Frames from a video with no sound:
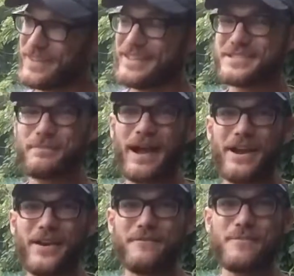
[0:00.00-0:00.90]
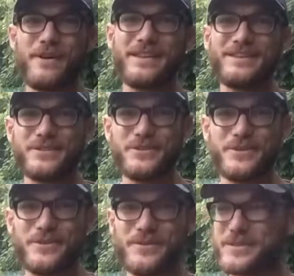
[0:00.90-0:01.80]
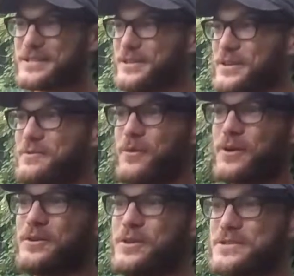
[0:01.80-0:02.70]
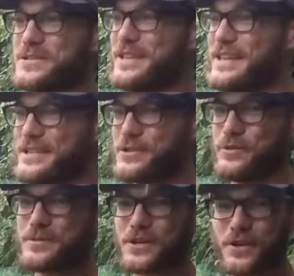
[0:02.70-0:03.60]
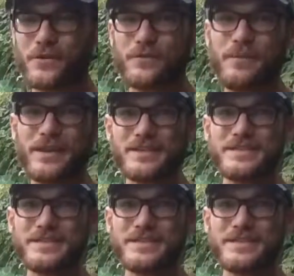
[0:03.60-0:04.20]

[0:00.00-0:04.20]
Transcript: inspire everybody to look more closely and to observe, because